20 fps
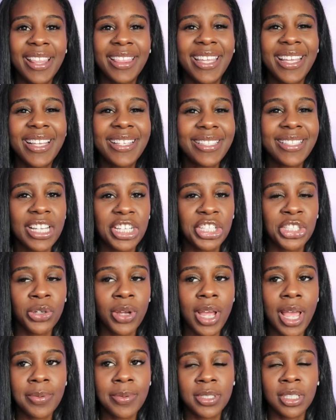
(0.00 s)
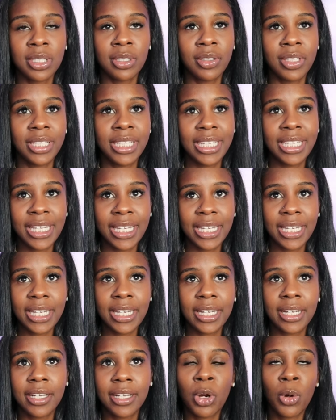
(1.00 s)
things that she'll absolutely
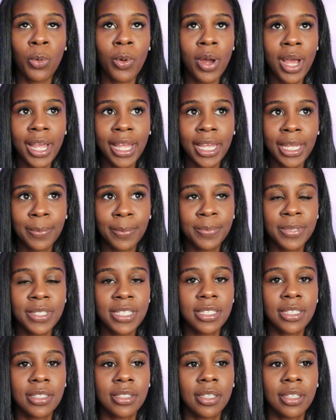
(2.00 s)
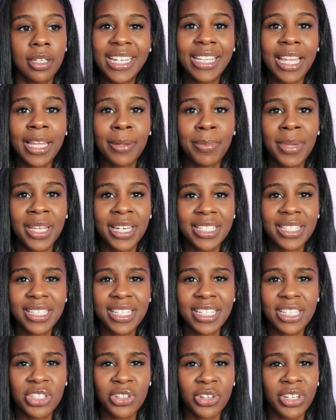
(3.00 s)
need, her wipes, any like
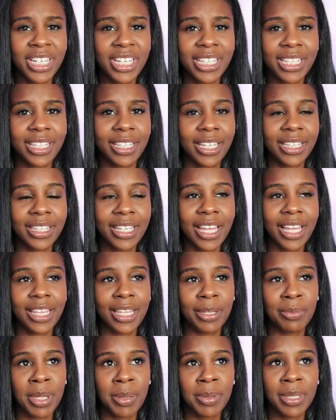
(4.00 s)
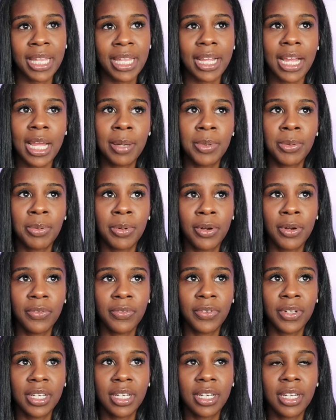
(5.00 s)
medicines or anything like that, like maybe like
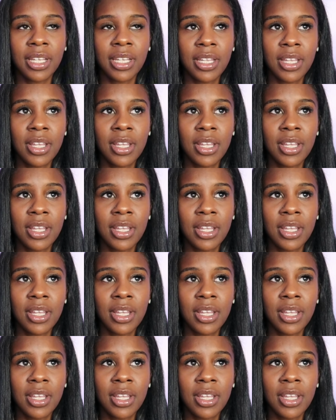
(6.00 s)
ibuprofen